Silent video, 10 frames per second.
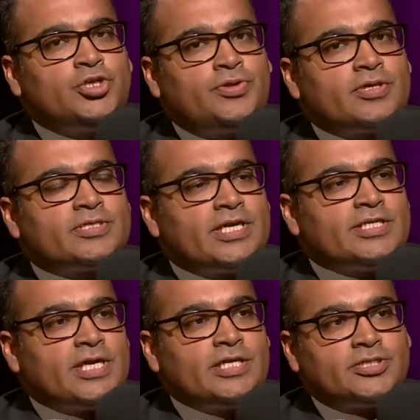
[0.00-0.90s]
do you think there's any
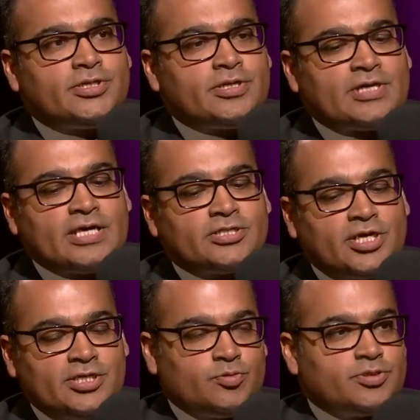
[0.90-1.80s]
danger that that
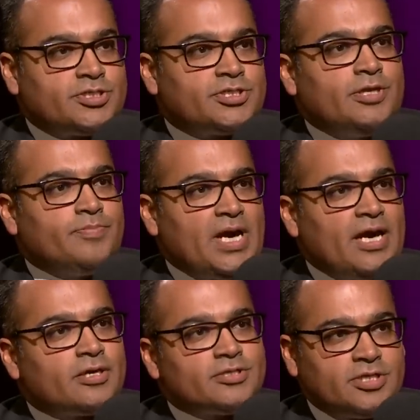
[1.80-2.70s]
change will just slip
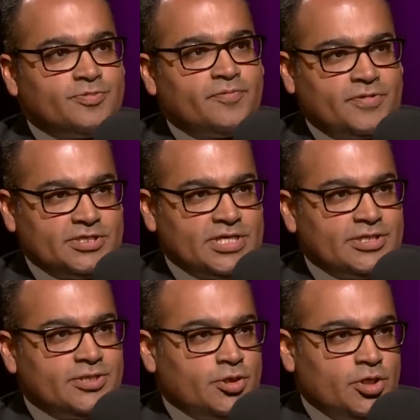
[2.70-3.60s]
back and slip off the
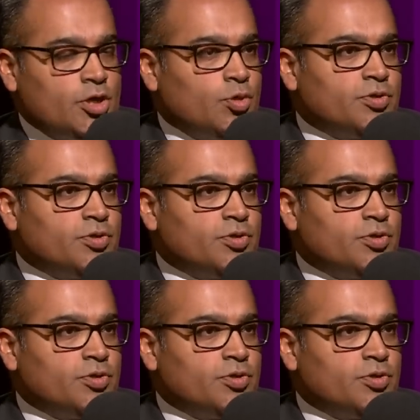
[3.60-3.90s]
agenda that you know that